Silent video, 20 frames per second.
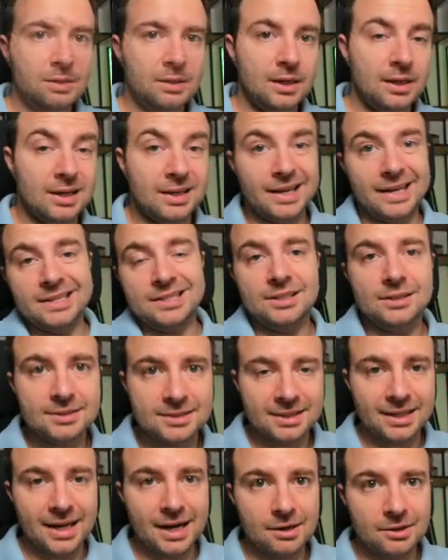in an ideal
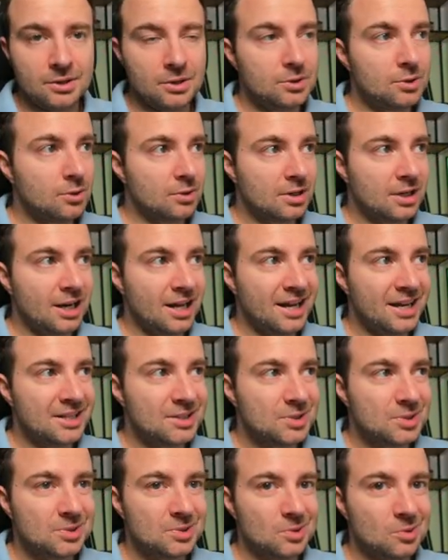scenario, your
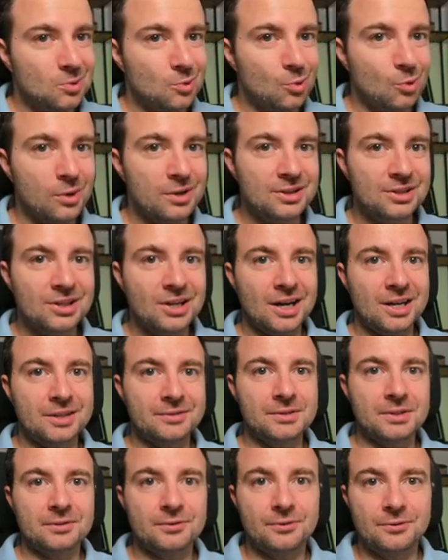clients would not
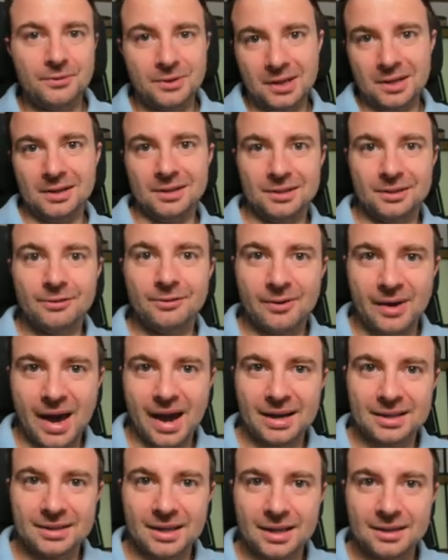even feel the
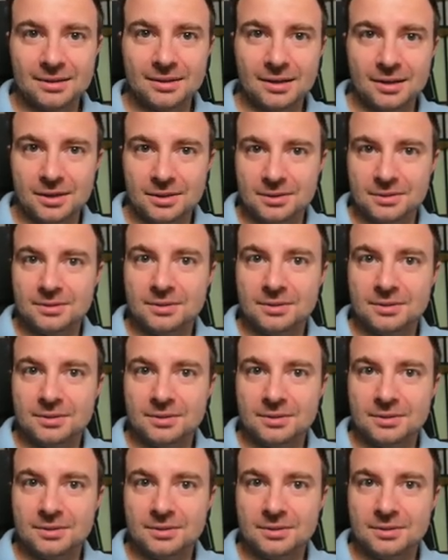fact that their,